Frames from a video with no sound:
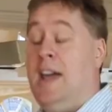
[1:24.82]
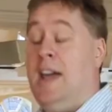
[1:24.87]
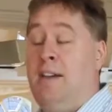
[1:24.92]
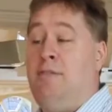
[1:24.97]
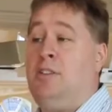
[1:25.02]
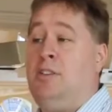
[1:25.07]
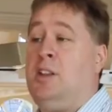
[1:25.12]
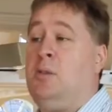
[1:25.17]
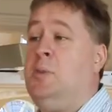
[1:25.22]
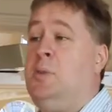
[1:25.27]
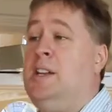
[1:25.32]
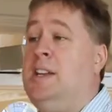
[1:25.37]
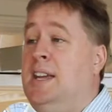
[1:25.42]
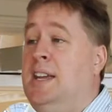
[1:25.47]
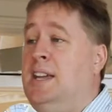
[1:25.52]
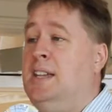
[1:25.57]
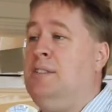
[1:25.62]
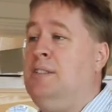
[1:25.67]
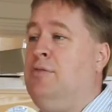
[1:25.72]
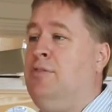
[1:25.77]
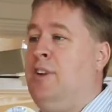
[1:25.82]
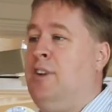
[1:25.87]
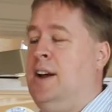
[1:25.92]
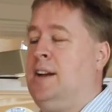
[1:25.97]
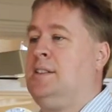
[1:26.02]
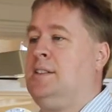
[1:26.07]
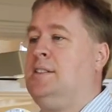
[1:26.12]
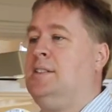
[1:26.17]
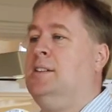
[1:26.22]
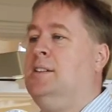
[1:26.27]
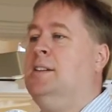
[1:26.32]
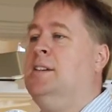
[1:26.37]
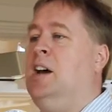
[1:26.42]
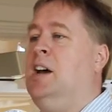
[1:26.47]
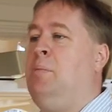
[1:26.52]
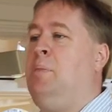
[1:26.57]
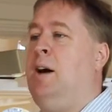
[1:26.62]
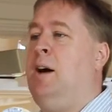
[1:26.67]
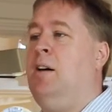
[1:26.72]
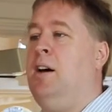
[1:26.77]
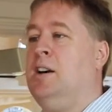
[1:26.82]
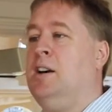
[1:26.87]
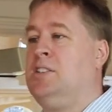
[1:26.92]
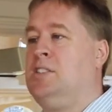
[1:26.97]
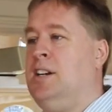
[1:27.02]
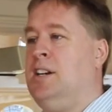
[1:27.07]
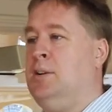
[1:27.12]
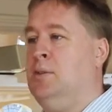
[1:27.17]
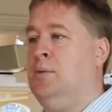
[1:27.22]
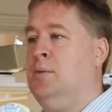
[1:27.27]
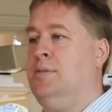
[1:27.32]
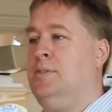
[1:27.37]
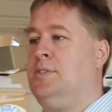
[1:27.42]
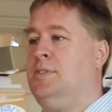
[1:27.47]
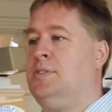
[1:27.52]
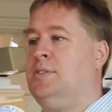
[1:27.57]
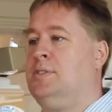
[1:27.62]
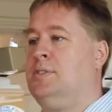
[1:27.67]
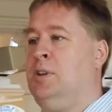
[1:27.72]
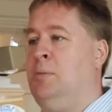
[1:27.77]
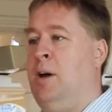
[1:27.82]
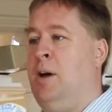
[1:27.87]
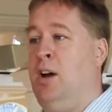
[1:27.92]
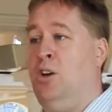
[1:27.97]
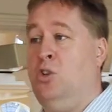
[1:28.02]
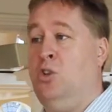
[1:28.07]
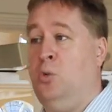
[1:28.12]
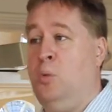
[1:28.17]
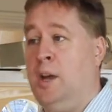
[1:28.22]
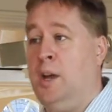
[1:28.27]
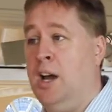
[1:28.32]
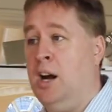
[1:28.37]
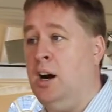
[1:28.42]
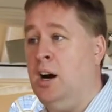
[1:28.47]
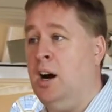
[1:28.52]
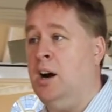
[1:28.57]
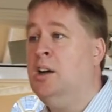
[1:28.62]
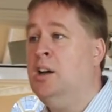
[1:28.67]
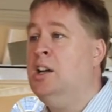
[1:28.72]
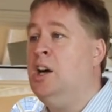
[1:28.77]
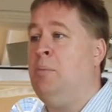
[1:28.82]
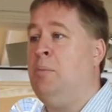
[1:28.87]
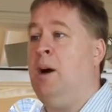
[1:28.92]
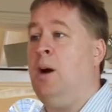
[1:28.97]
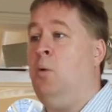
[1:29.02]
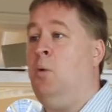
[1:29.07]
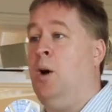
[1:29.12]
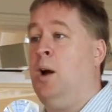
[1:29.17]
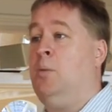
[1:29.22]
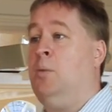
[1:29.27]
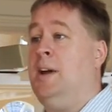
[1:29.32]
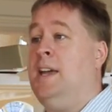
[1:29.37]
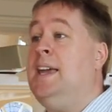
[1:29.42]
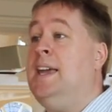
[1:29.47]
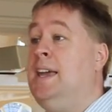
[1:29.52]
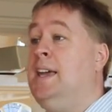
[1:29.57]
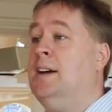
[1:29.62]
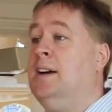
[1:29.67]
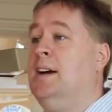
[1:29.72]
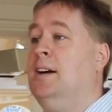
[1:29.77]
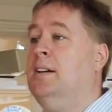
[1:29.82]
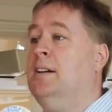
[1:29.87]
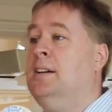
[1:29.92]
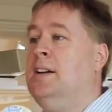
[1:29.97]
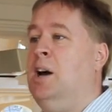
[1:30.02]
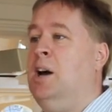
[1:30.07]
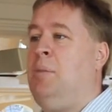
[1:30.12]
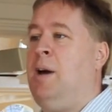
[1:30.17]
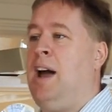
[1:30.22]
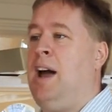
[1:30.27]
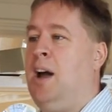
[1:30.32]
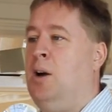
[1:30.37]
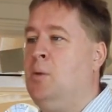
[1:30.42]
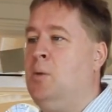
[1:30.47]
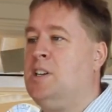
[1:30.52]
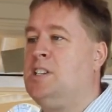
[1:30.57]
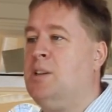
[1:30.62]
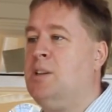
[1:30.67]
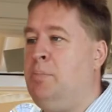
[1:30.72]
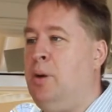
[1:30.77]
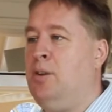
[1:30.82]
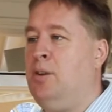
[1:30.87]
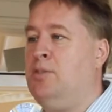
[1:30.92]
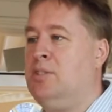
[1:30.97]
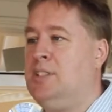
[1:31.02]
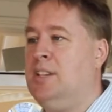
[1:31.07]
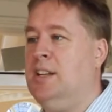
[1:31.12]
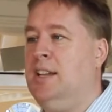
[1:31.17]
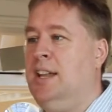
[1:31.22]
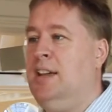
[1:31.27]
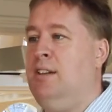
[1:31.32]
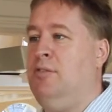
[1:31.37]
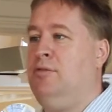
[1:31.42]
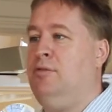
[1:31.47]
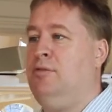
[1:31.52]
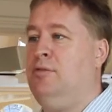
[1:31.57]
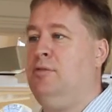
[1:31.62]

everything we need in fact, about ourselves, about who we are, about why we're here, about how we're supposed to live.